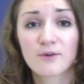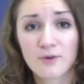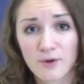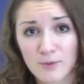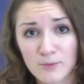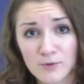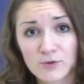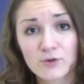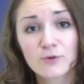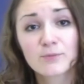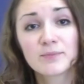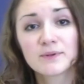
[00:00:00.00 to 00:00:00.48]

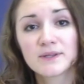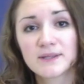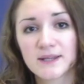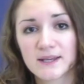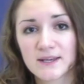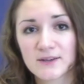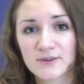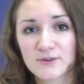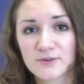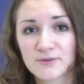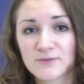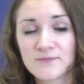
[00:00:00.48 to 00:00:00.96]
Romulo
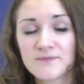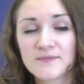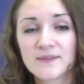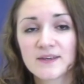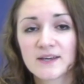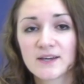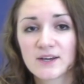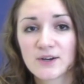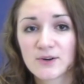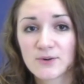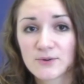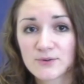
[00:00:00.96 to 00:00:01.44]
Pinhero,
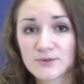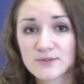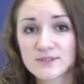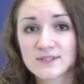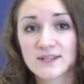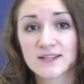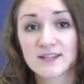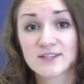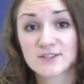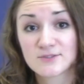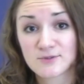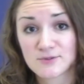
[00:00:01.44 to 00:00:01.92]
who is
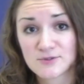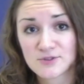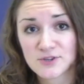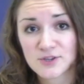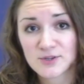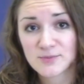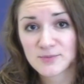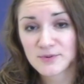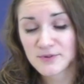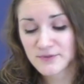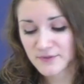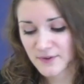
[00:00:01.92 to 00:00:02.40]
an
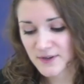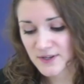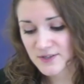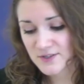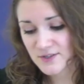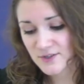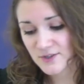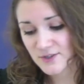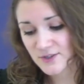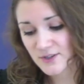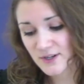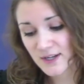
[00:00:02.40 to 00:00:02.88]
associate
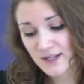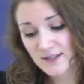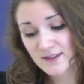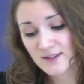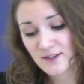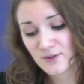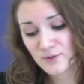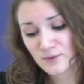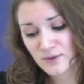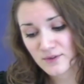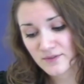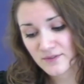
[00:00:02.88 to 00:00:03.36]
professor at the
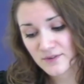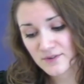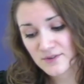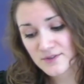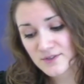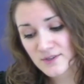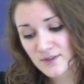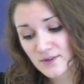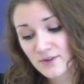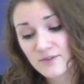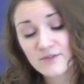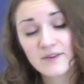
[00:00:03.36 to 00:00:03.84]

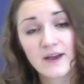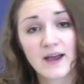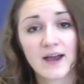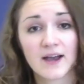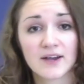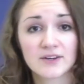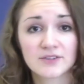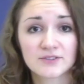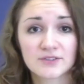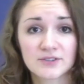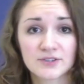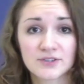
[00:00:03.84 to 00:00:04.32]
University of
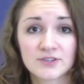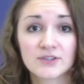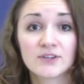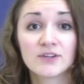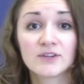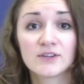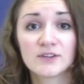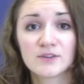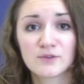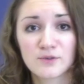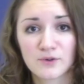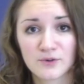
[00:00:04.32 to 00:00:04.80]
Agder
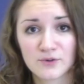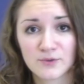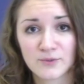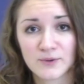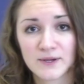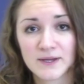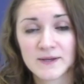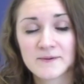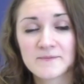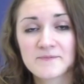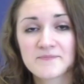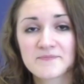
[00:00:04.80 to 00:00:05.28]
in
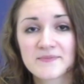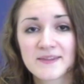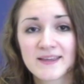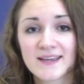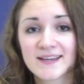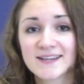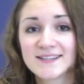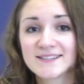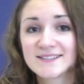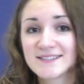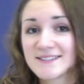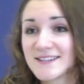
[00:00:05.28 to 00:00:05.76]
Norway.
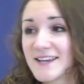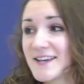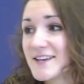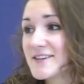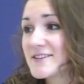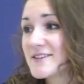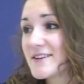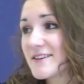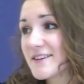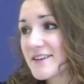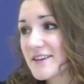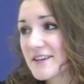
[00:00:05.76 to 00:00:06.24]

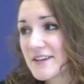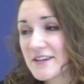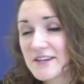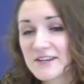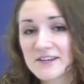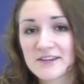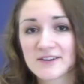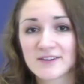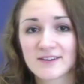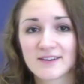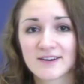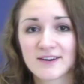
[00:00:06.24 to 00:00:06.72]
Today
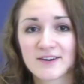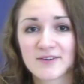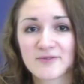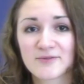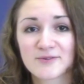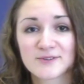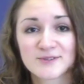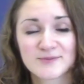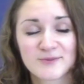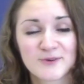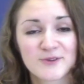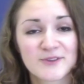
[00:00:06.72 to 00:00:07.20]
he
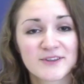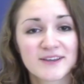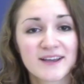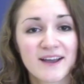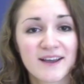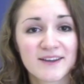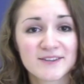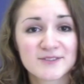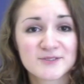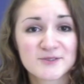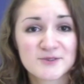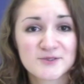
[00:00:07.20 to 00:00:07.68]
was more than
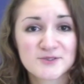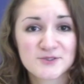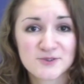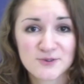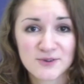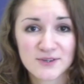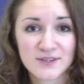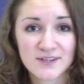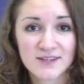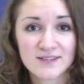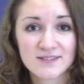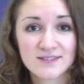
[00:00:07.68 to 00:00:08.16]
kind to
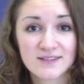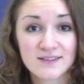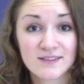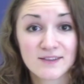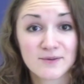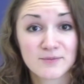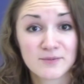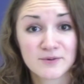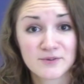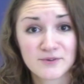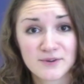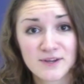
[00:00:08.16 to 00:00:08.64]
join us in
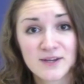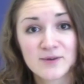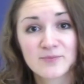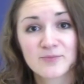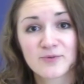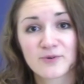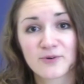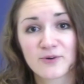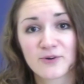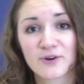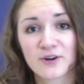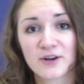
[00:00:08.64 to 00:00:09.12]
the MARIHE
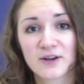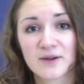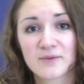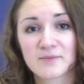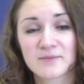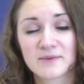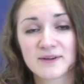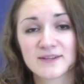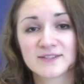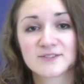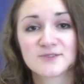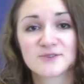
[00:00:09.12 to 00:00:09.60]

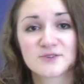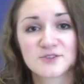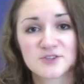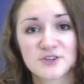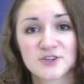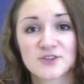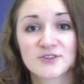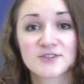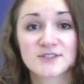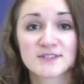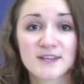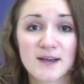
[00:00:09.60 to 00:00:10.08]
program and to
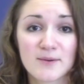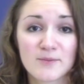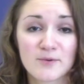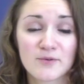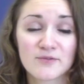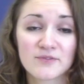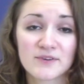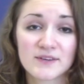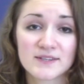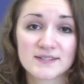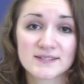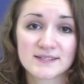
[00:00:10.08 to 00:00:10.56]
share some
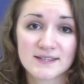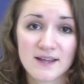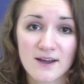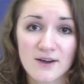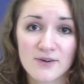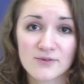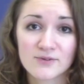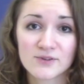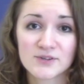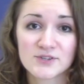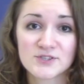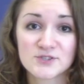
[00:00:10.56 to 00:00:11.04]
of his
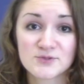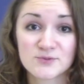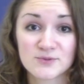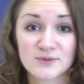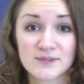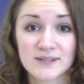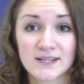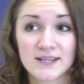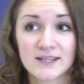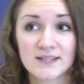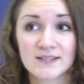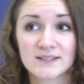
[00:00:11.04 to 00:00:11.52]
knowledge
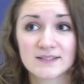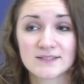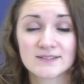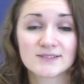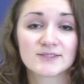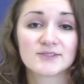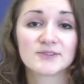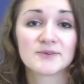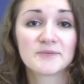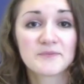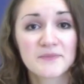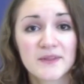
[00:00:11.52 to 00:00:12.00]
related
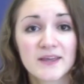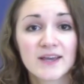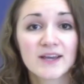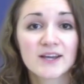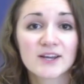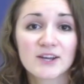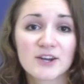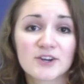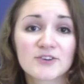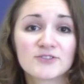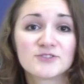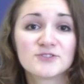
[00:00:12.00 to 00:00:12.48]
to
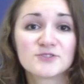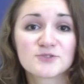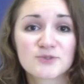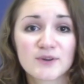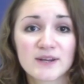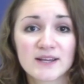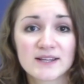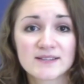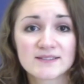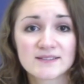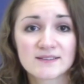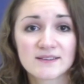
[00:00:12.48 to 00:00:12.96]
current
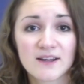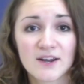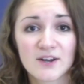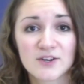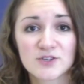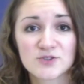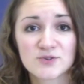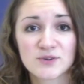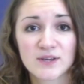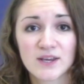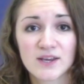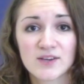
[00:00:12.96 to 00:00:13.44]
trends in
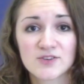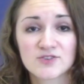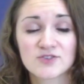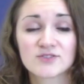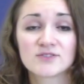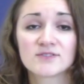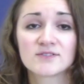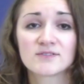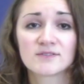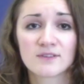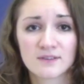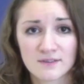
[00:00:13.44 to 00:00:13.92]
higher
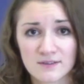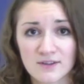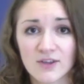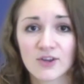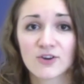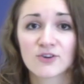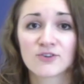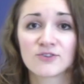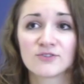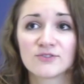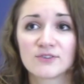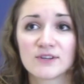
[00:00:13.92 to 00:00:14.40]
education,
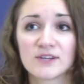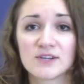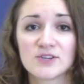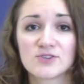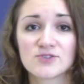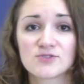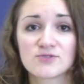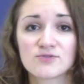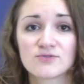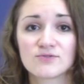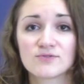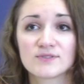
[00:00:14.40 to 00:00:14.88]
current
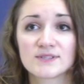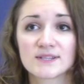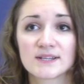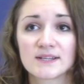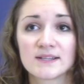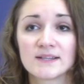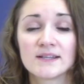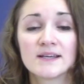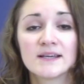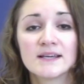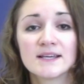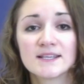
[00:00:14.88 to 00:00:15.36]
issues,
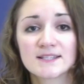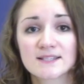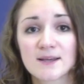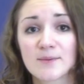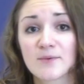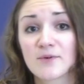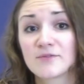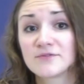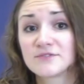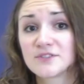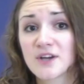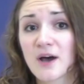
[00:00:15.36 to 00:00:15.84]
and some
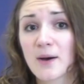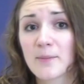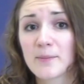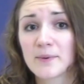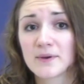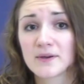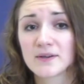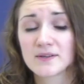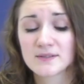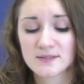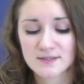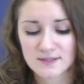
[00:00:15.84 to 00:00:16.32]
of
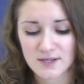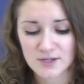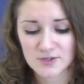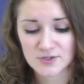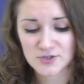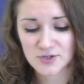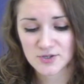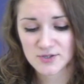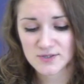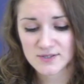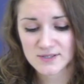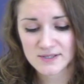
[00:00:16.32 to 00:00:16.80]
topics
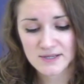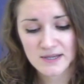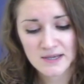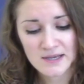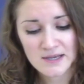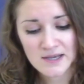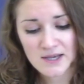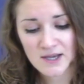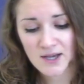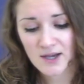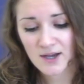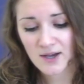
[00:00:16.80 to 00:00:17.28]
such as
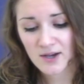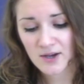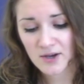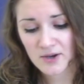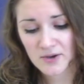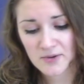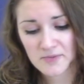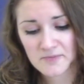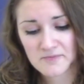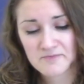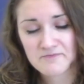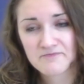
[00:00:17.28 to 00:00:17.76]

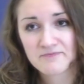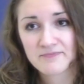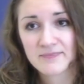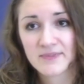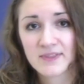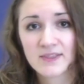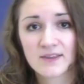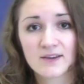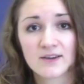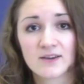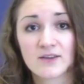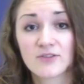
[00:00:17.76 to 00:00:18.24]

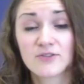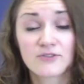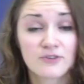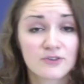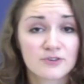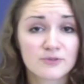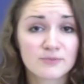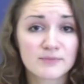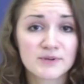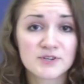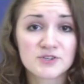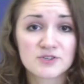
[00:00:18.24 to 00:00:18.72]
the
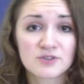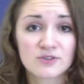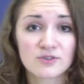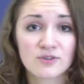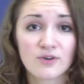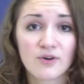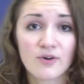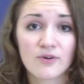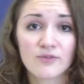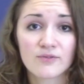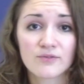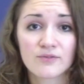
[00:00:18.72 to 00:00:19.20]
third mission
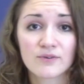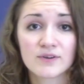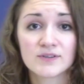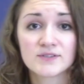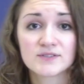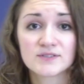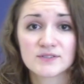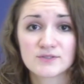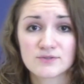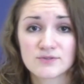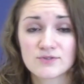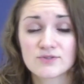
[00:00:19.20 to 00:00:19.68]
of
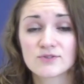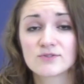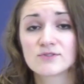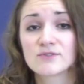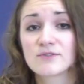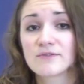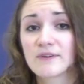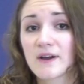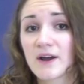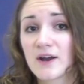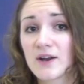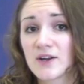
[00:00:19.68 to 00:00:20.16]
institutions
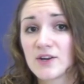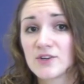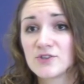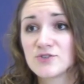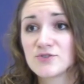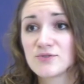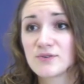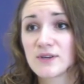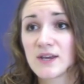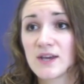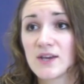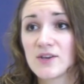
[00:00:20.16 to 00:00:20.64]
of higher
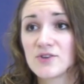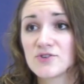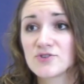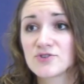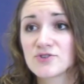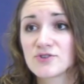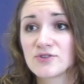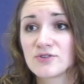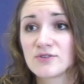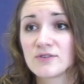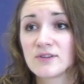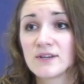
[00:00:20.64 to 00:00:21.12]

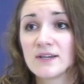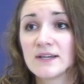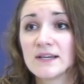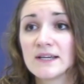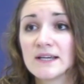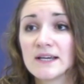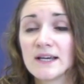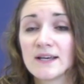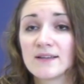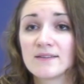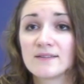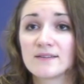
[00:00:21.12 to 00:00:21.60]
education,
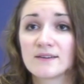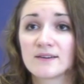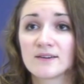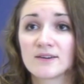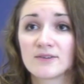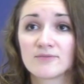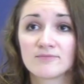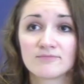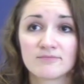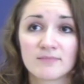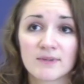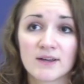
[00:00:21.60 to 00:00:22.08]

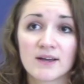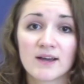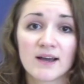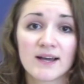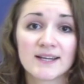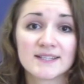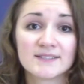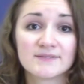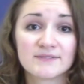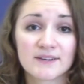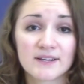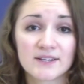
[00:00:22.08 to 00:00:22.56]
the
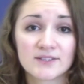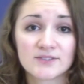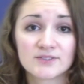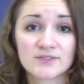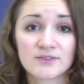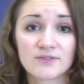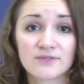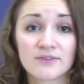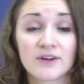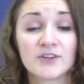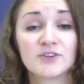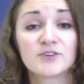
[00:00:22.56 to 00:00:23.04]
advent
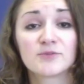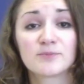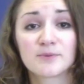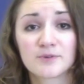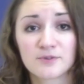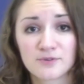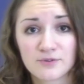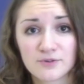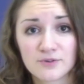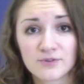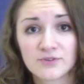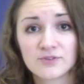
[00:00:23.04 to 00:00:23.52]
of
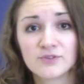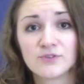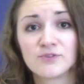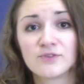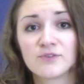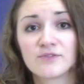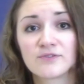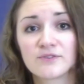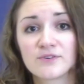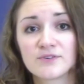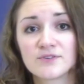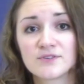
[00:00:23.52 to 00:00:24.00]
entrepreneurial
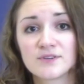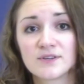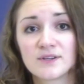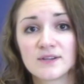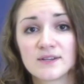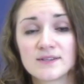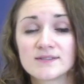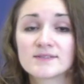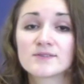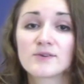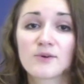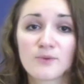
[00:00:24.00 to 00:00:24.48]

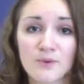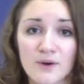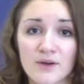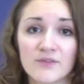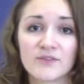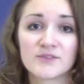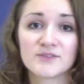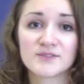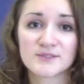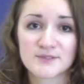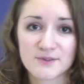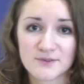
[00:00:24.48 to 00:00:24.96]
universities, so
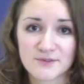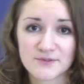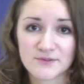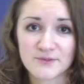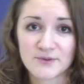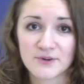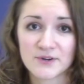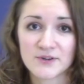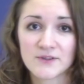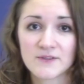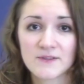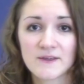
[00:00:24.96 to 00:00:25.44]
on and so
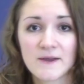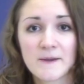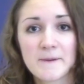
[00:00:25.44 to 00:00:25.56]
forth.